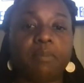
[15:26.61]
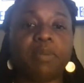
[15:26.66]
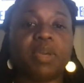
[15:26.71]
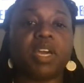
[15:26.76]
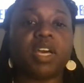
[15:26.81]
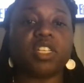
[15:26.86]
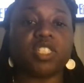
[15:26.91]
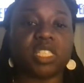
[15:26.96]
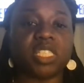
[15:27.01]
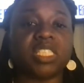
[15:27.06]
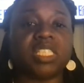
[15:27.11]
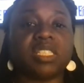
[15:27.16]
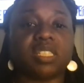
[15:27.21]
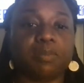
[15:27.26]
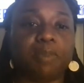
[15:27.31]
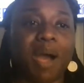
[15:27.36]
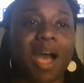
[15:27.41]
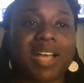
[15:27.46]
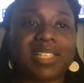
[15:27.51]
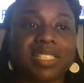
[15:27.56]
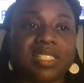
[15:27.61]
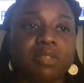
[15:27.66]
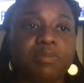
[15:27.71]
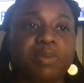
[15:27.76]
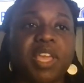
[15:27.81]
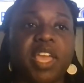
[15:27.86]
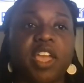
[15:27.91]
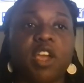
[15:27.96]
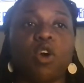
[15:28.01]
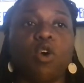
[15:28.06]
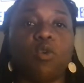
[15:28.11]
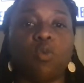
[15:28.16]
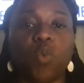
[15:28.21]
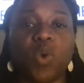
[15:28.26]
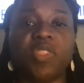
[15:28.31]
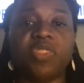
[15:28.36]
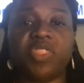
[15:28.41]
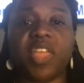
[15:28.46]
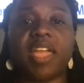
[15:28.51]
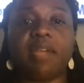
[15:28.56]
because it's a deposit to be held
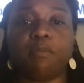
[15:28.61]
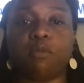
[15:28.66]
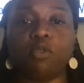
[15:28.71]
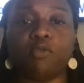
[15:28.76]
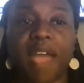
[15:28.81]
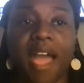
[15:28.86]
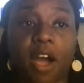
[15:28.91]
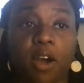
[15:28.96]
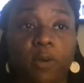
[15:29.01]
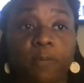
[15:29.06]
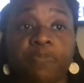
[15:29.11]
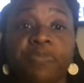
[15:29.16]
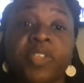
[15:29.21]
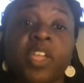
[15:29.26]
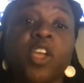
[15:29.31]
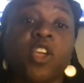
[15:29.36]
when they move out.